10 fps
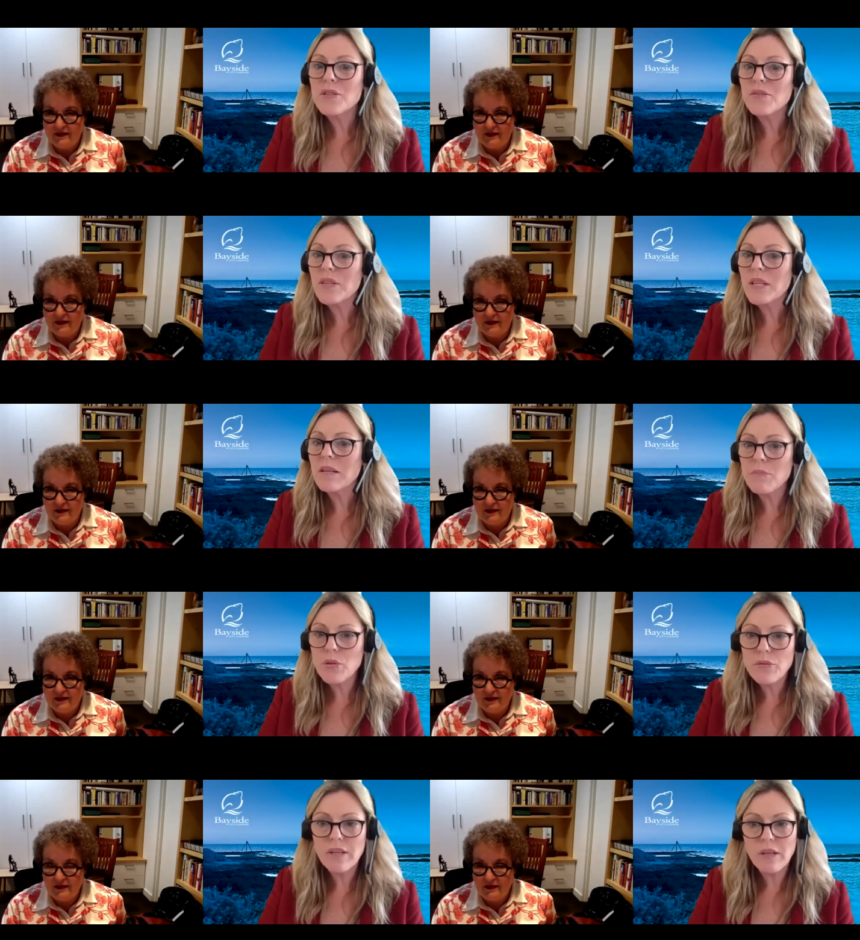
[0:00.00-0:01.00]
Speaker 1: you think
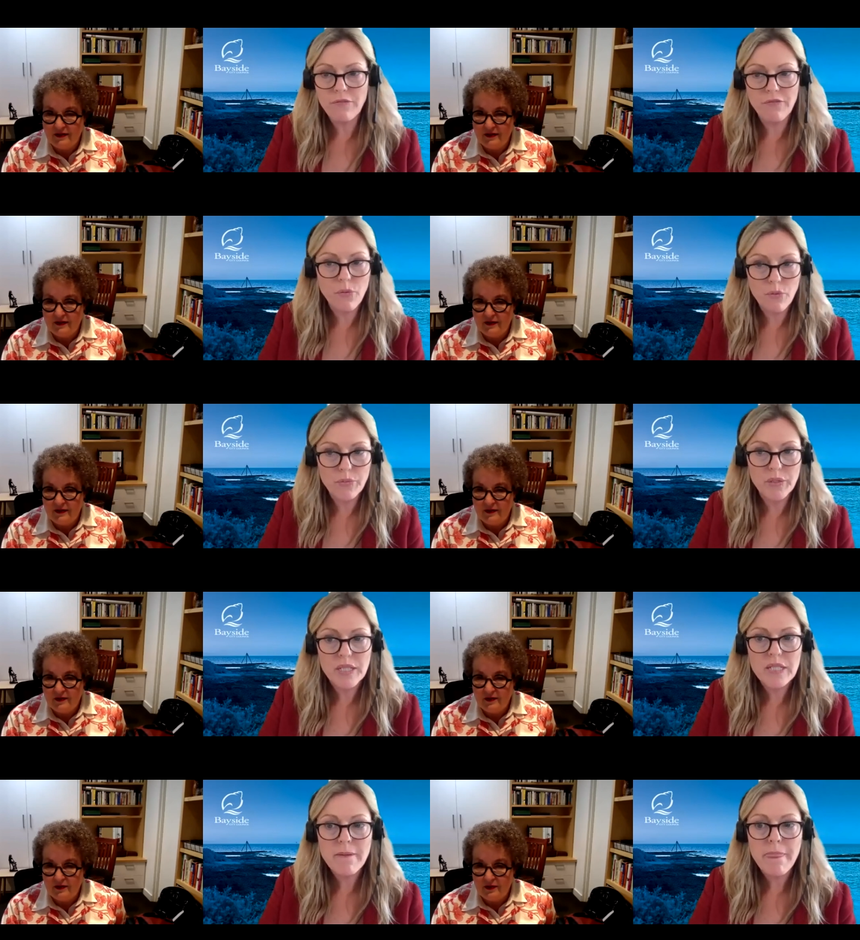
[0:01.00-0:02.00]
moving
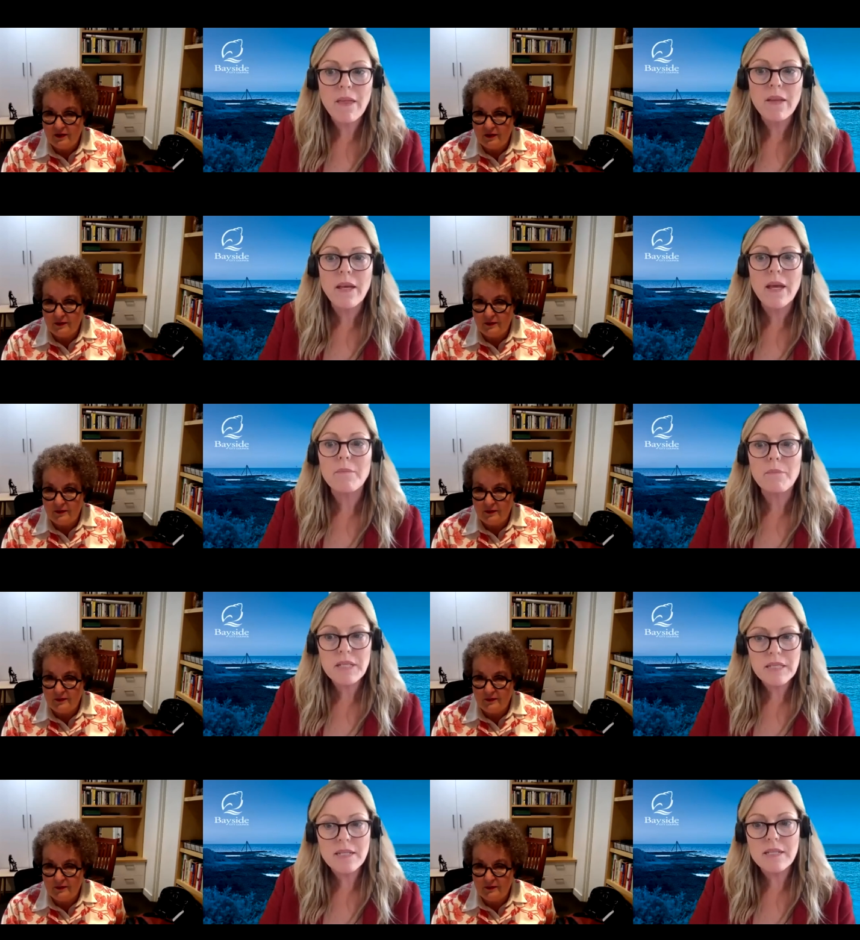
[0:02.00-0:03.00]
forward,
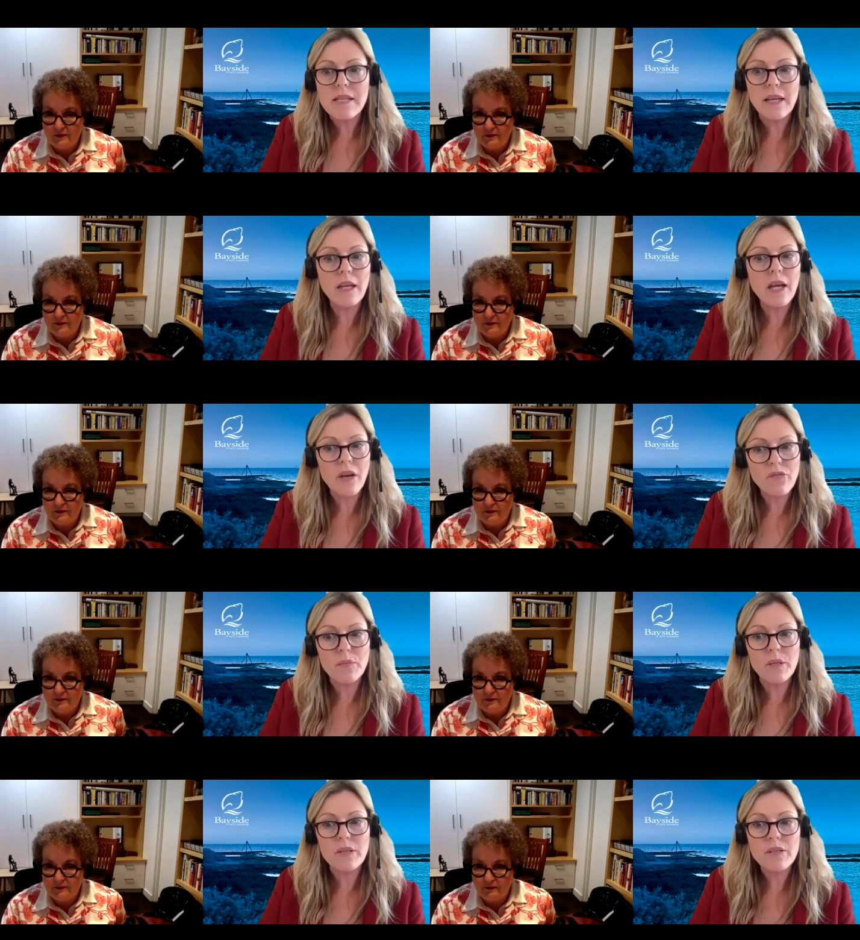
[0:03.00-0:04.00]
business and
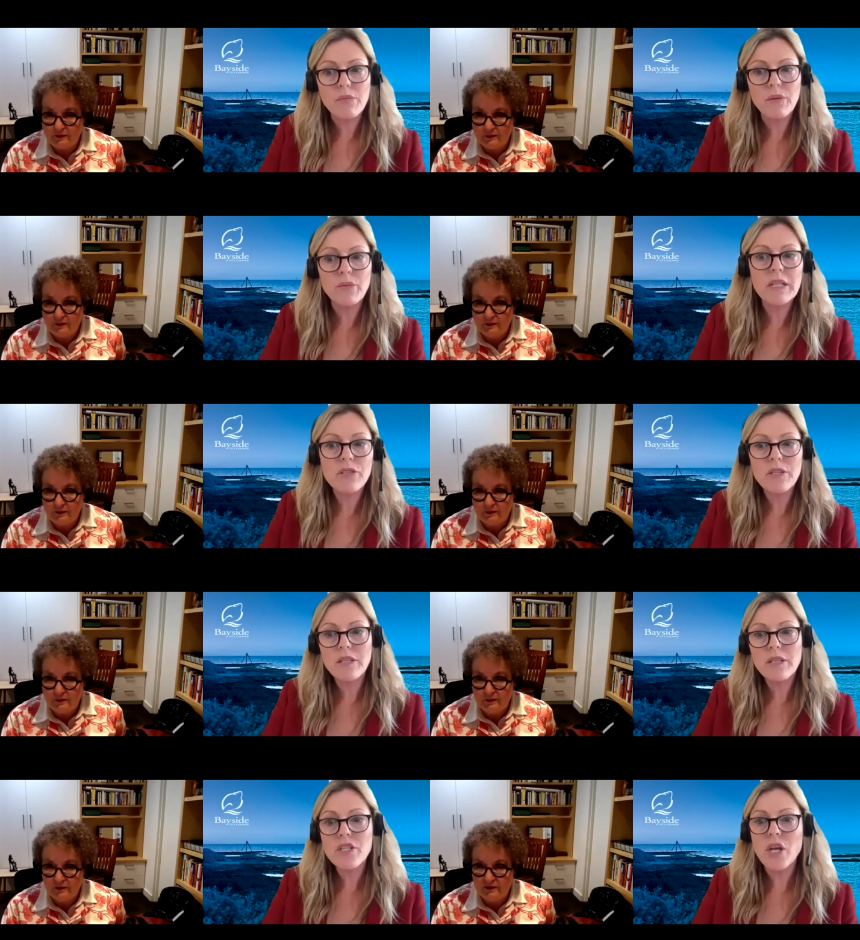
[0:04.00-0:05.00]
government will
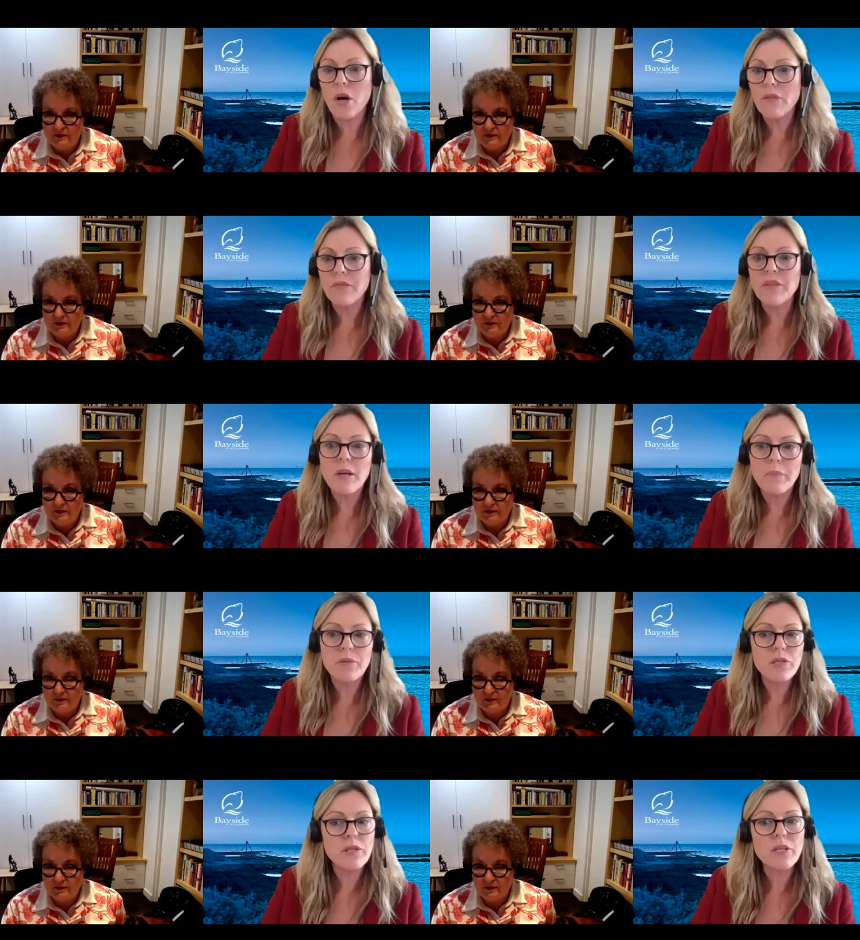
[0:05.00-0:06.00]
continue to offer the
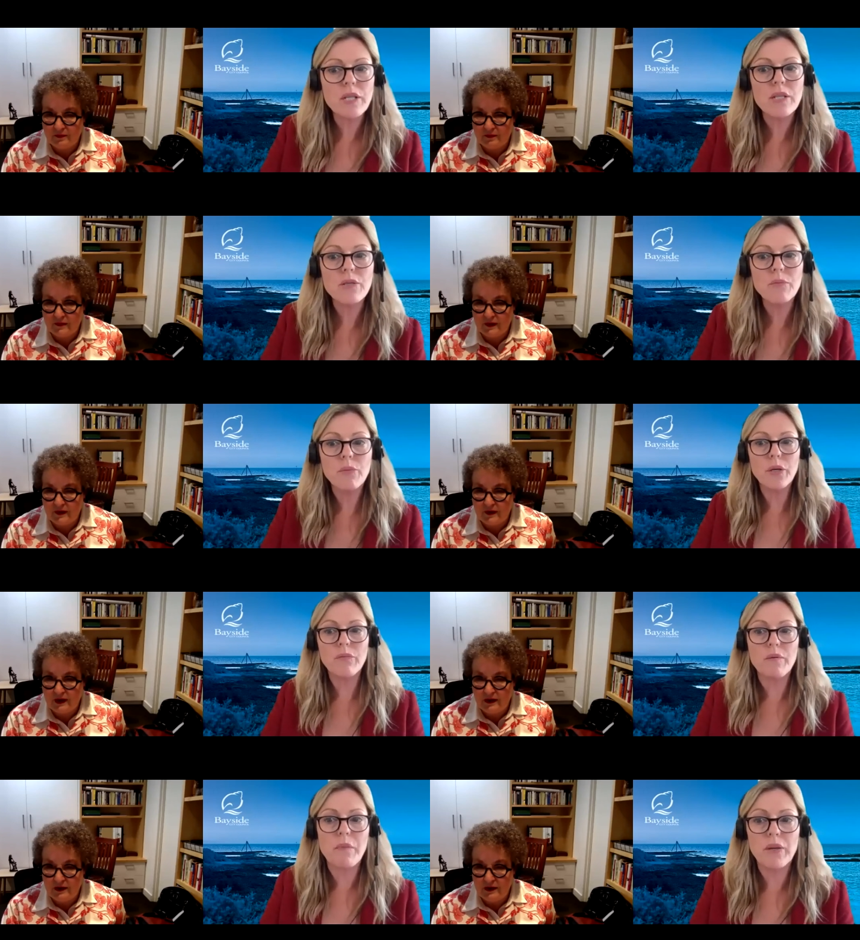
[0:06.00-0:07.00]
opportunity to work
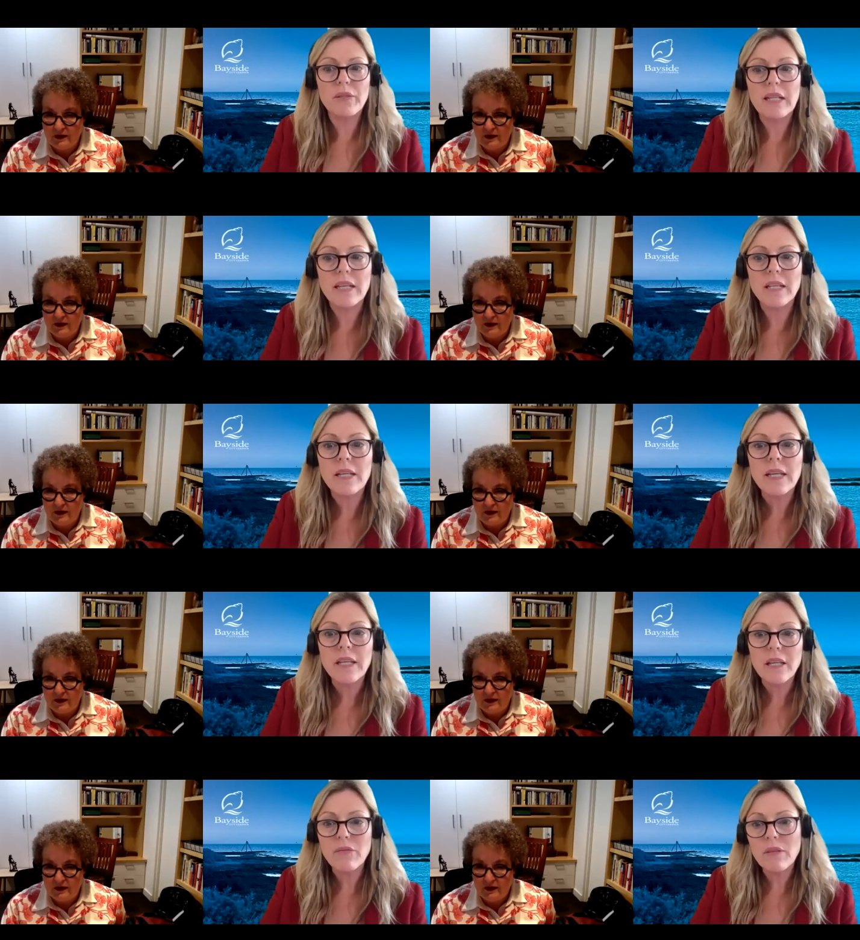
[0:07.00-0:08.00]
remotely,
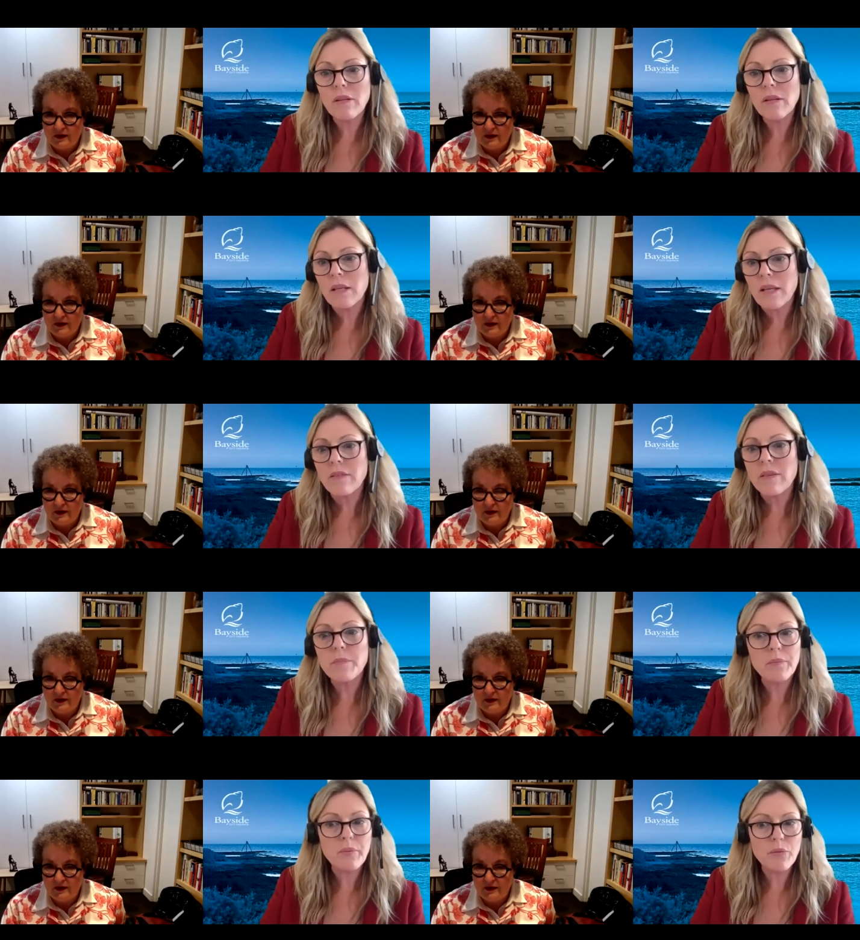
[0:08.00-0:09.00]
given that a
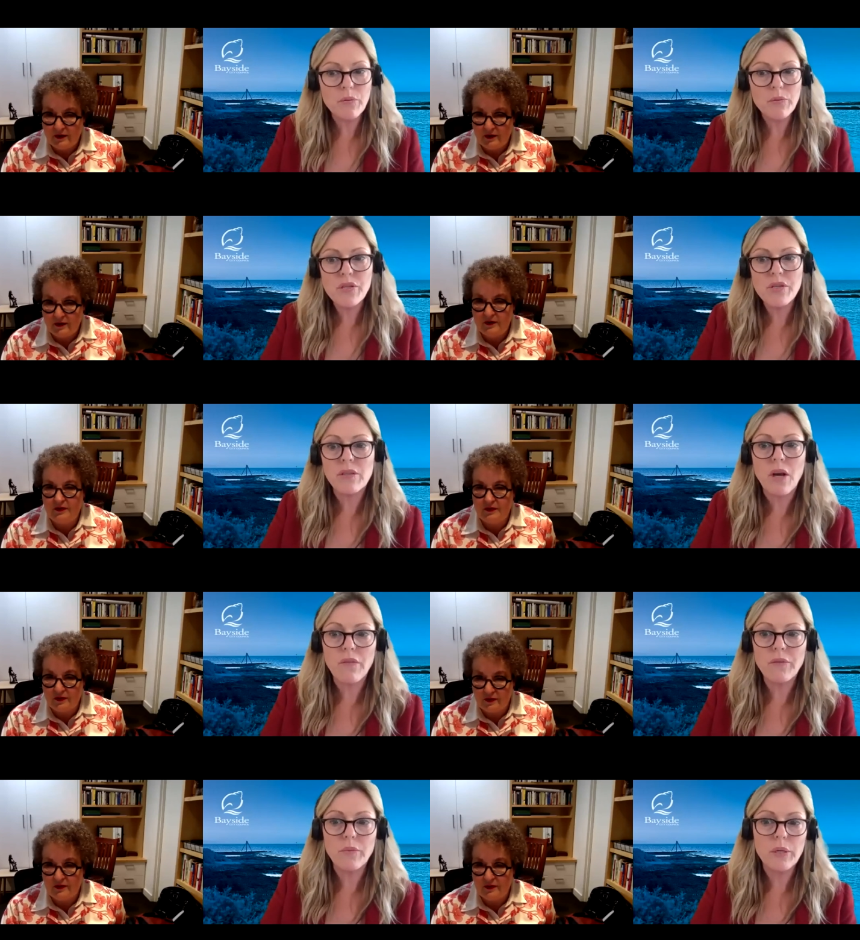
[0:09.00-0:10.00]
proportion
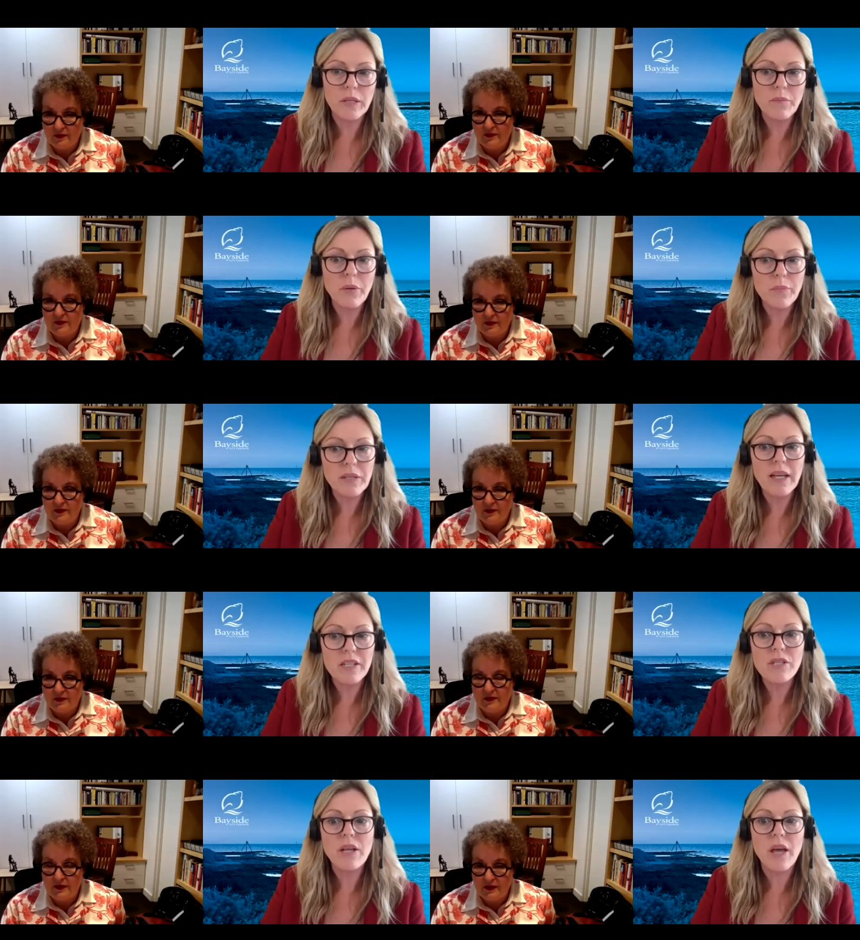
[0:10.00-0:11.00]
of the working population